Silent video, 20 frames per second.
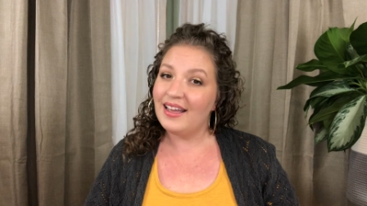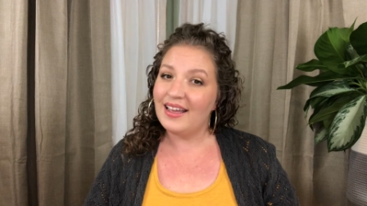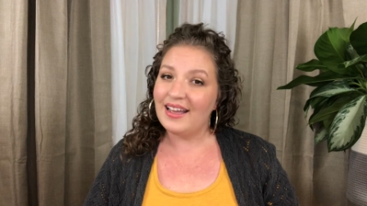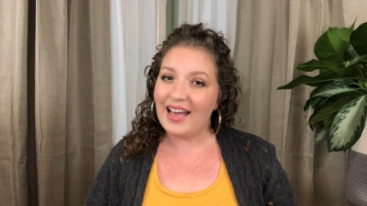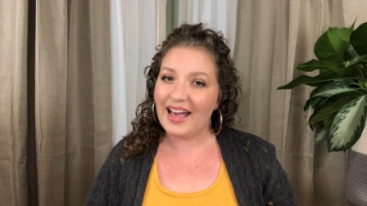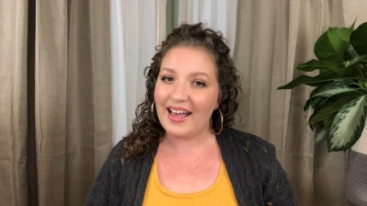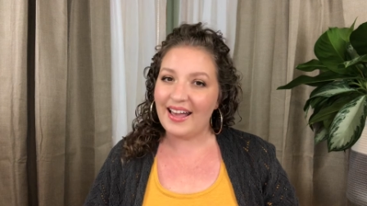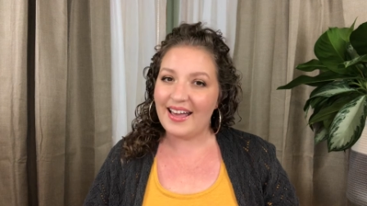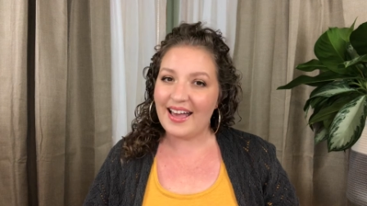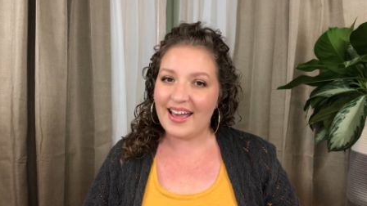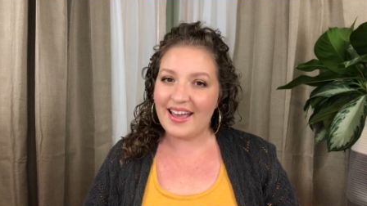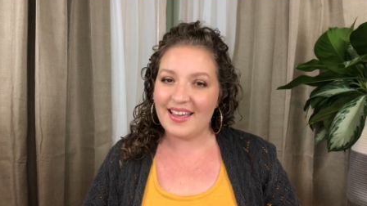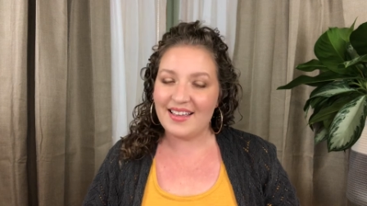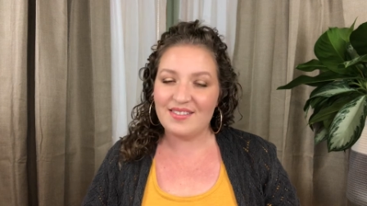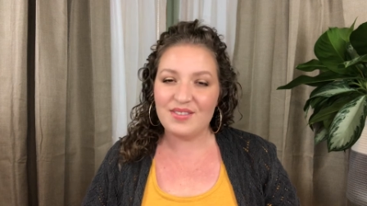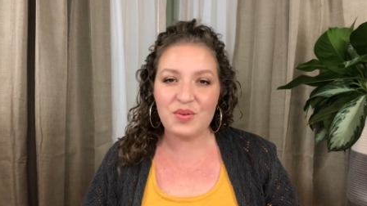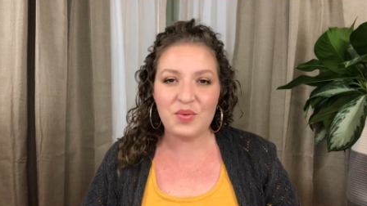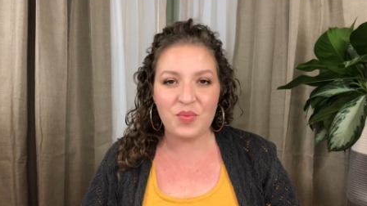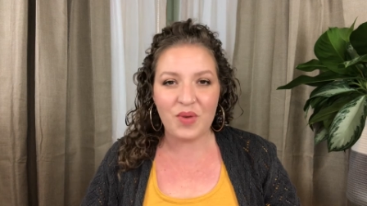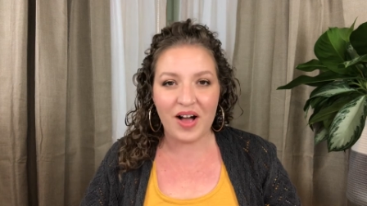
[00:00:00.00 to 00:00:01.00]
Hi
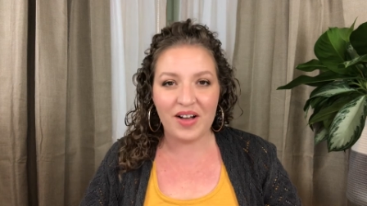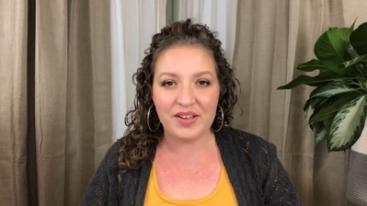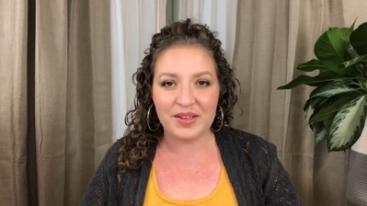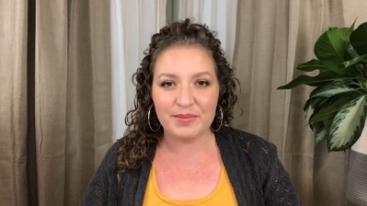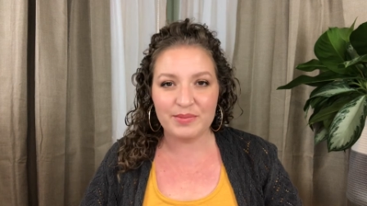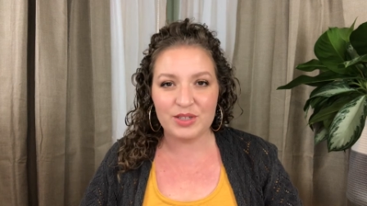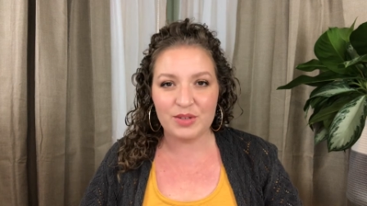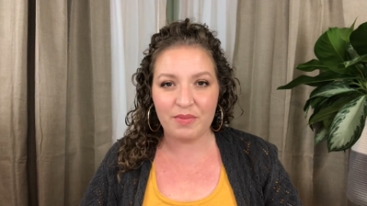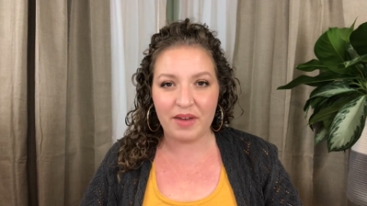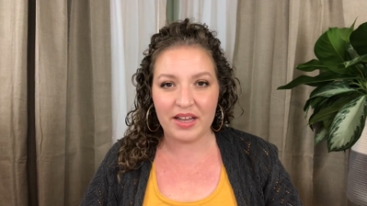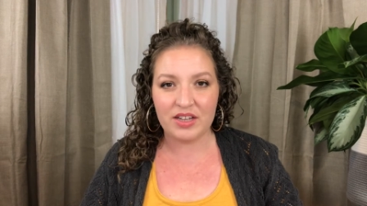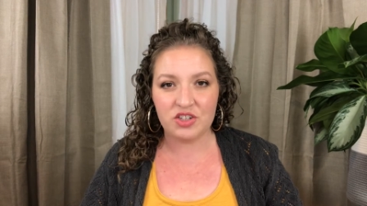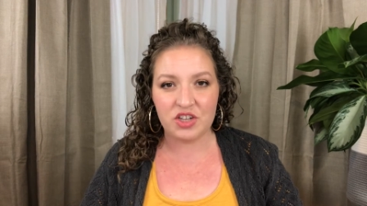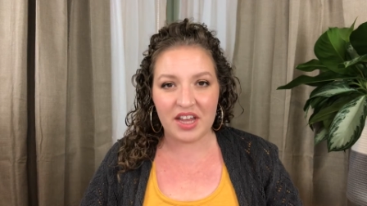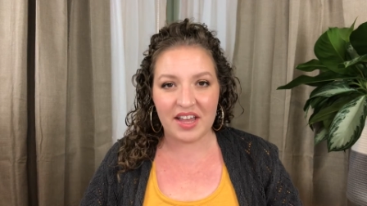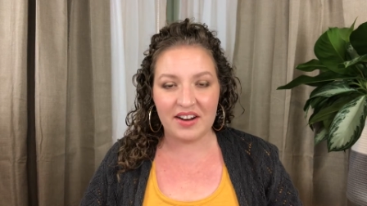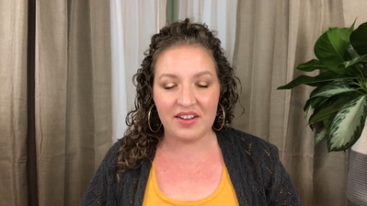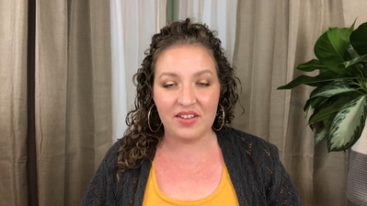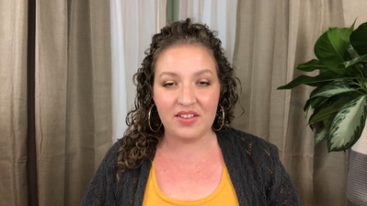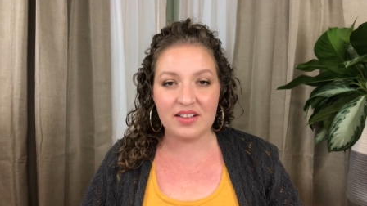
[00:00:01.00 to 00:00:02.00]
guys, welcome to my
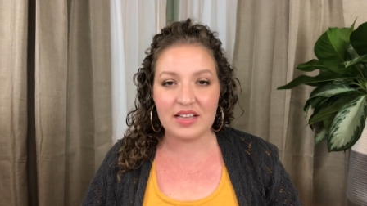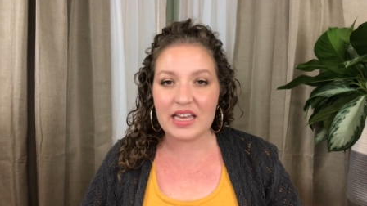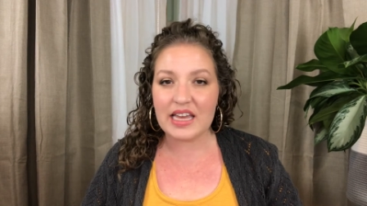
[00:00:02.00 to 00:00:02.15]
channel.